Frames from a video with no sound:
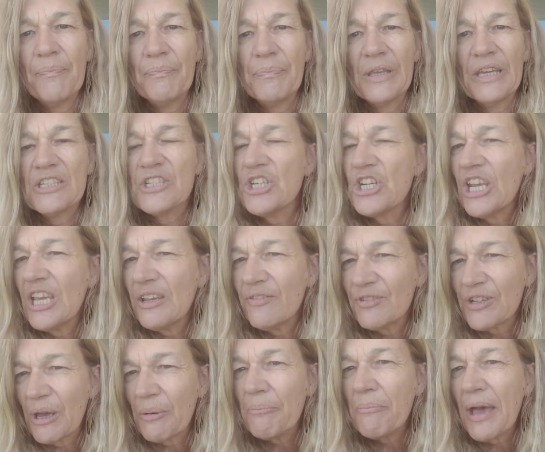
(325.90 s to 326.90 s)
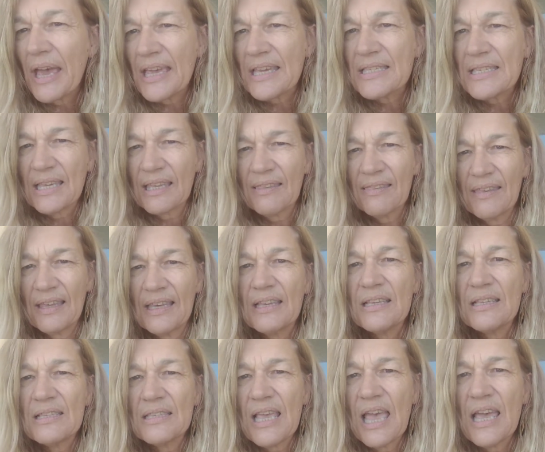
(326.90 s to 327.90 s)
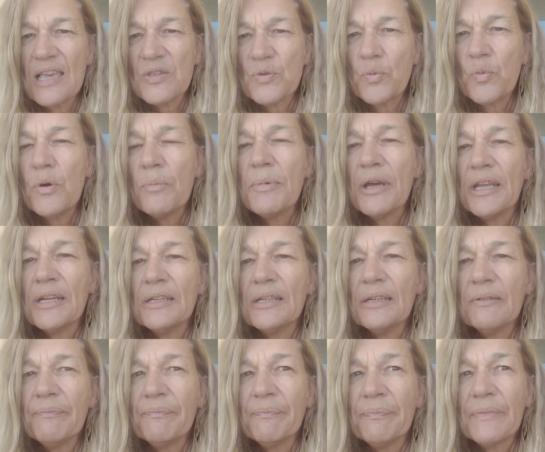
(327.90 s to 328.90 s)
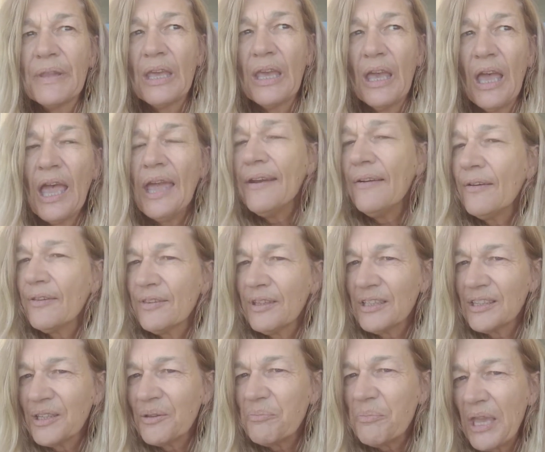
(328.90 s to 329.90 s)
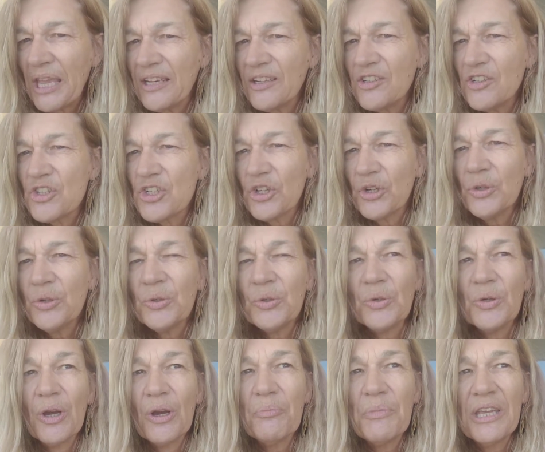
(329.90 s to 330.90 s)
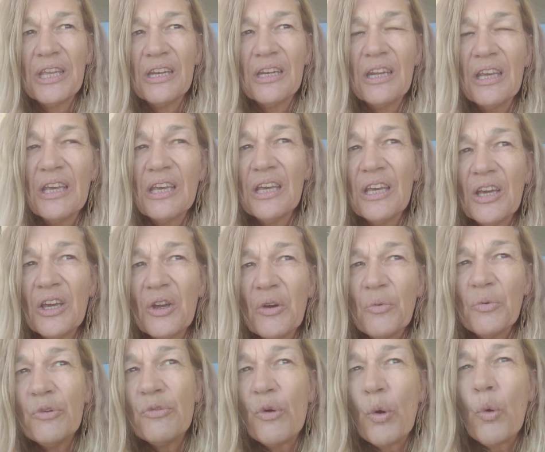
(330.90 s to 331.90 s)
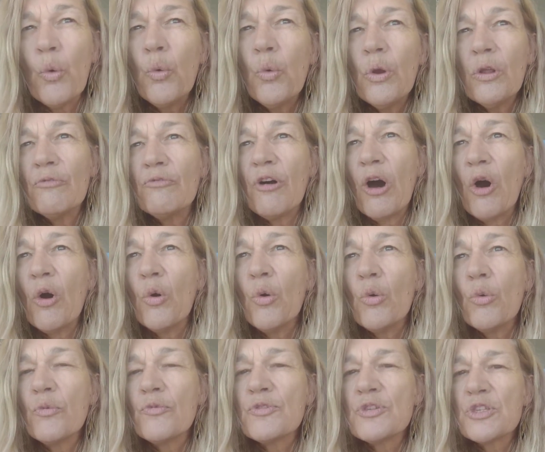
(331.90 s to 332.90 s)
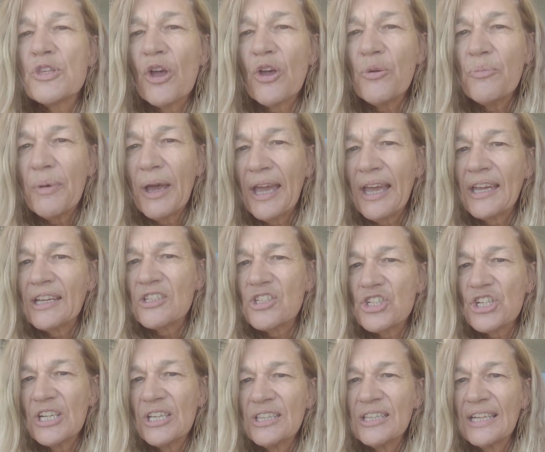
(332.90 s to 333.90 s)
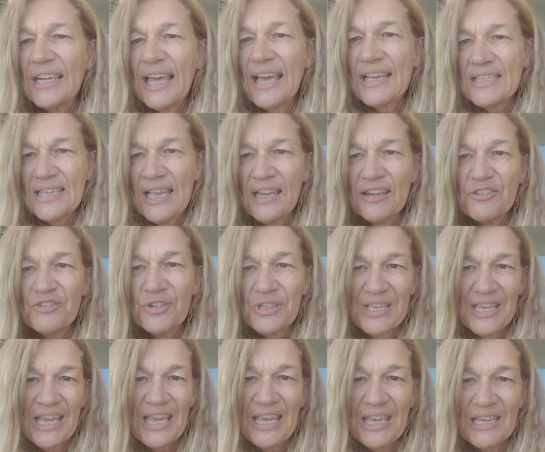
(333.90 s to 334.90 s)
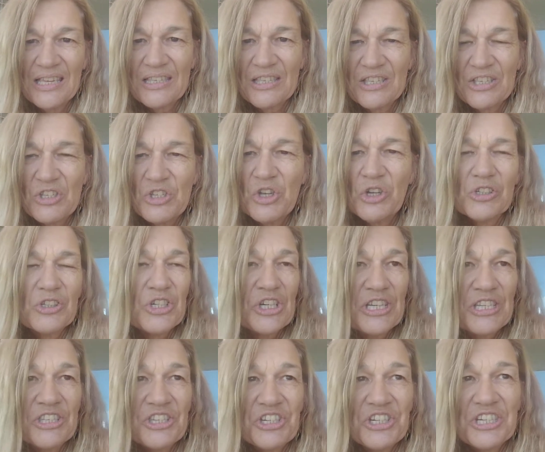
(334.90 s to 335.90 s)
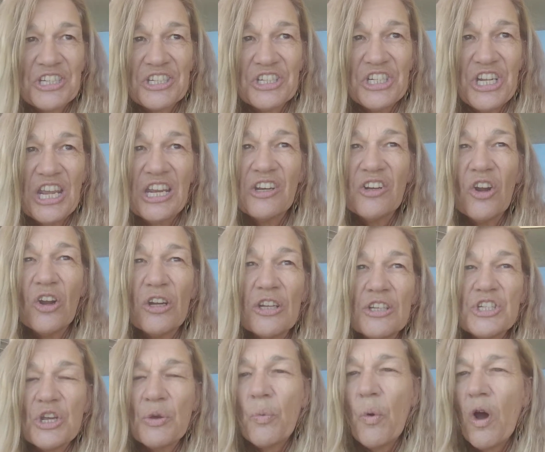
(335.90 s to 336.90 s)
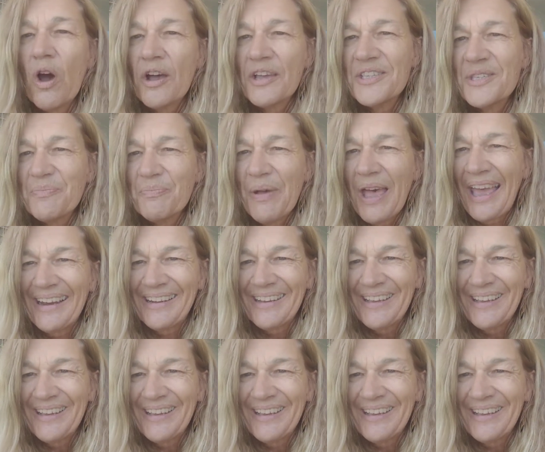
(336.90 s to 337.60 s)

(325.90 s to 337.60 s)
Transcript: achieved amazing things as women. And I think the men too. I mean, we've all evolved so much in the last 100 years, not just technology-wise, but